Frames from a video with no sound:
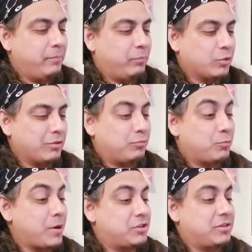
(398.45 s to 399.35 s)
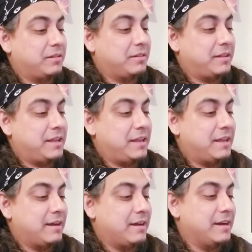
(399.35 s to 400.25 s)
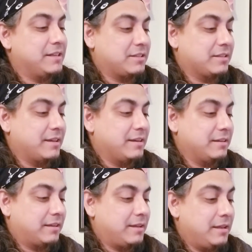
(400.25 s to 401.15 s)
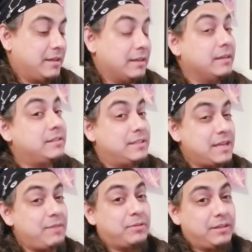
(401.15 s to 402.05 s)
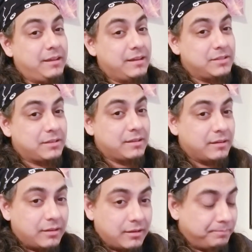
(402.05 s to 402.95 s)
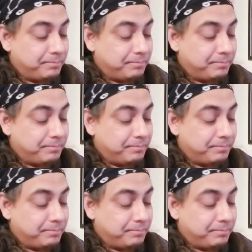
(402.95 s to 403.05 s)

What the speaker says: refreshingly Icelandic. It's definitely Icelandic.